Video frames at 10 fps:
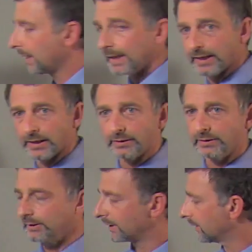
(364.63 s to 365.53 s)

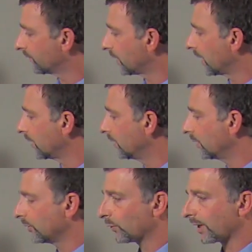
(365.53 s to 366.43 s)
And gift aid,
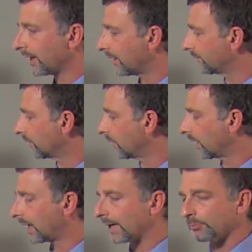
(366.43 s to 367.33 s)
you want to have
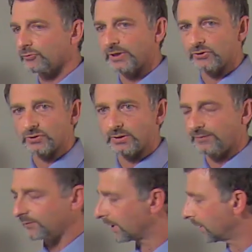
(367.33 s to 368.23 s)
a high percentage of
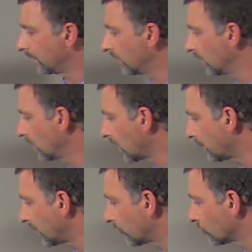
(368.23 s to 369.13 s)
gift aid,
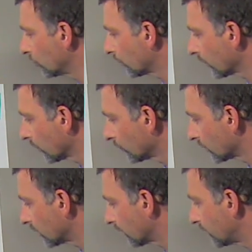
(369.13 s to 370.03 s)
about 2/3
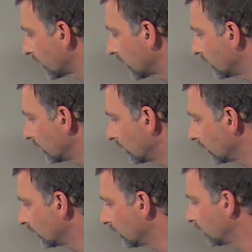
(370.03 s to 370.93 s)
in gift aid.
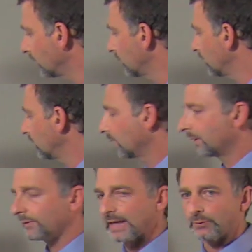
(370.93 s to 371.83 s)

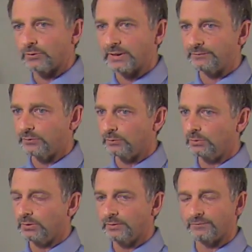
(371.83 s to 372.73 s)
That will give
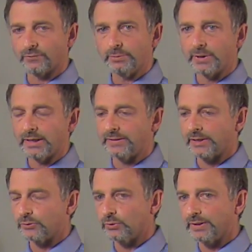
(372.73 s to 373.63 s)
you the free money that
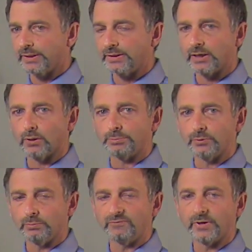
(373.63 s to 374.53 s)
you really need to help
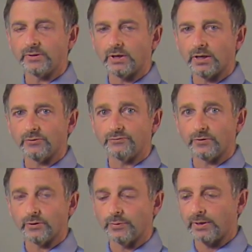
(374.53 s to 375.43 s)
you fund college
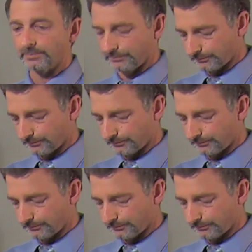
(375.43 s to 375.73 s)
very well.